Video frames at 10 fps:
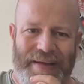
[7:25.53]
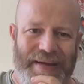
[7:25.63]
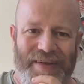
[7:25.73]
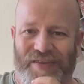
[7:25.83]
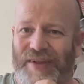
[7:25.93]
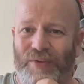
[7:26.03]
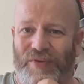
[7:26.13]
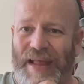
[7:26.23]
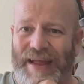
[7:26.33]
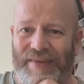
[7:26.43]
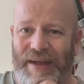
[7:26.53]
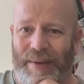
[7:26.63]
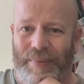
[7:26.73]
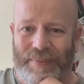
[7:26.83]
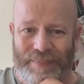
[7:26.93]
it still stands
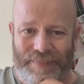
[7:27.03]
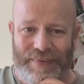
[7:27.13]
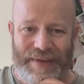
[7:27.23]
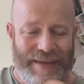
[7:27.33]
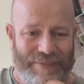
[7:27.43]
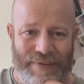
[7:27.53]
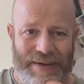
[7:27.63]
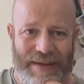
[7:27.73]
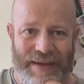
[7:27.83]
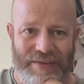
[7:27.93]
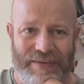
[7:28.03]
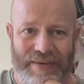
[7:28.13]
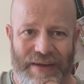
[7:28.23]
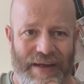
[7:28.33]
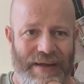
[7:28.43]
up. It definitely does.
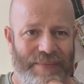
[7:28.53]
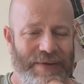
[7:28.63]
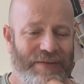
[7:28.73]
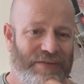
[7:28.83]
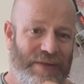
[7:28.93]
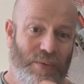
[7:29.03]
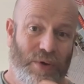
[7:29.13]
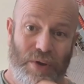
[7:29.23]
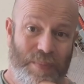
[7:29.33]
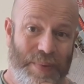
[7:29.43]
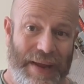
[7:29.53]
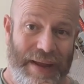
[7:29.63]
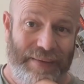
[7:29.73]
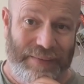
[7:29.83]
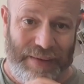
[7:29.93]
It's still a good beer.